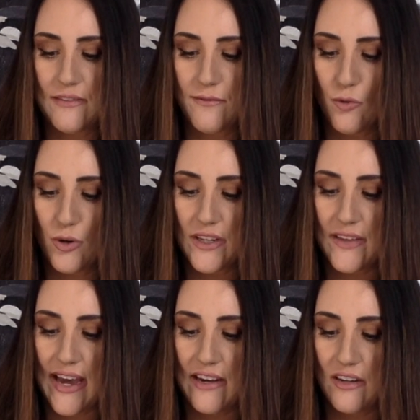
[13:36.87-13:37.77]
1940
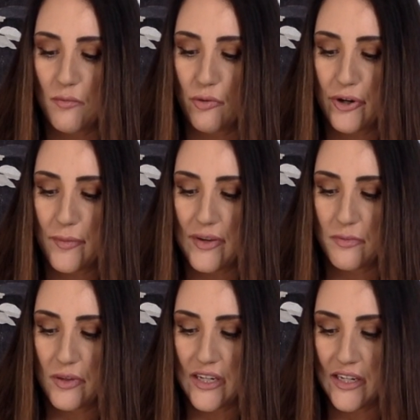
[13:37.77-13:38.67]
that had an
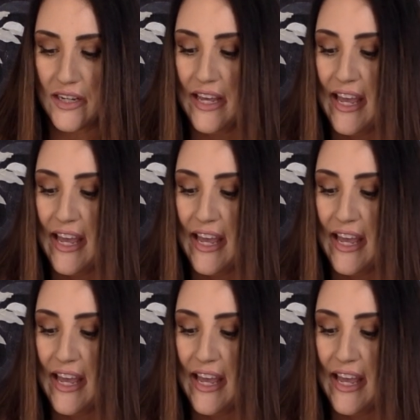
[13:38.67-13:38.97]
employer-based plan,